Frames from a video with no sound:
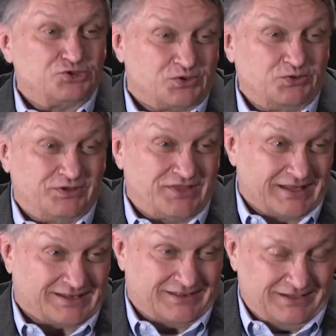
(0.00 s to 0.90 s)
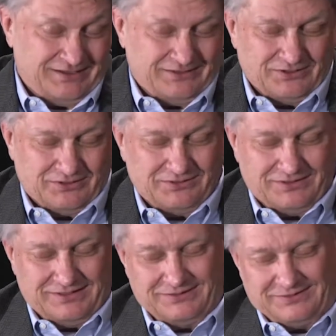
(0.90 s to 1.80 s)
Untrue that that's the
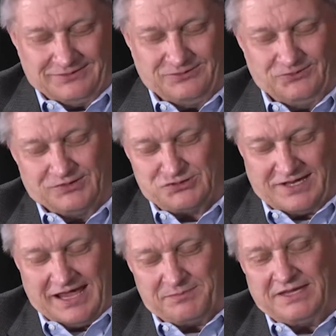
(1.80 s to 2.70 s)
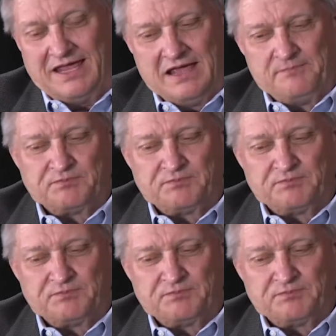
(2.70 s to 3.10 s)
what should happen.